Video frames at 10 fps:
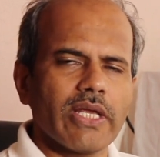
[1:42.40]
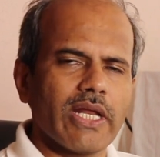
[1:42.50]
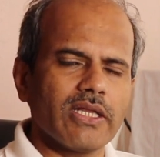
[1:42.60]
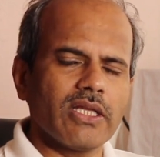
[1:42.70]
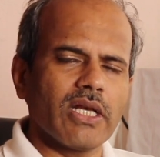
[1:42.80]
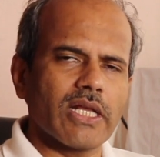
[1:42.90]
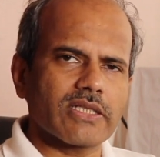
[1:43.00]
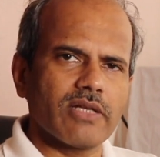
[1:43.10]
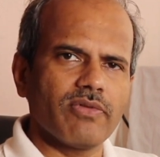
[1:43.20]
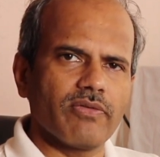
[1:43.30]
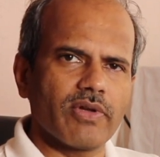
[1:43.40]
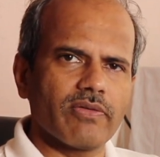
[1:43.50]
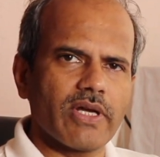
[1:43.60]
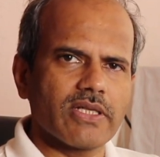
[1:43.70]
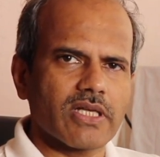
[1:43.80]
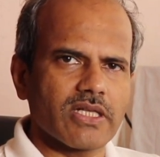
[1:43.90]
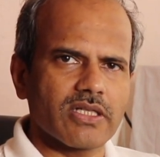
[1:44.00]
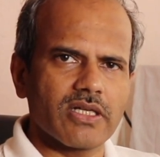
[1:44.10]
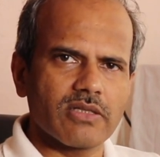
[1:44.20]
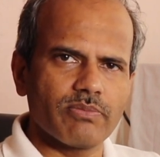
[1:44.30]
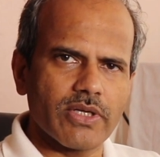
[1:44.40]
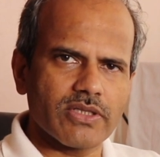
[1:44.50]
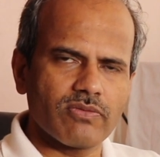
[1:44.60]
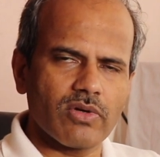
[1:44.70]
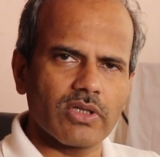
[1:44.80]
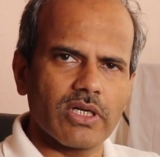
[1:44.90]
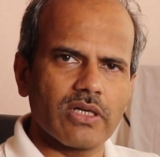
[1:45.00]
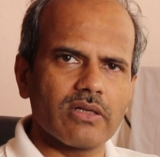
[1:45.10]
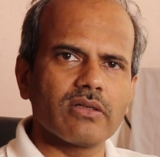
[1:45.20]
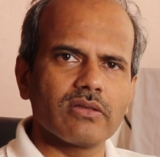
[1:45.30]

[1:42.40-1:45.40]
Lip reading: Anything less than 55 is considered best for the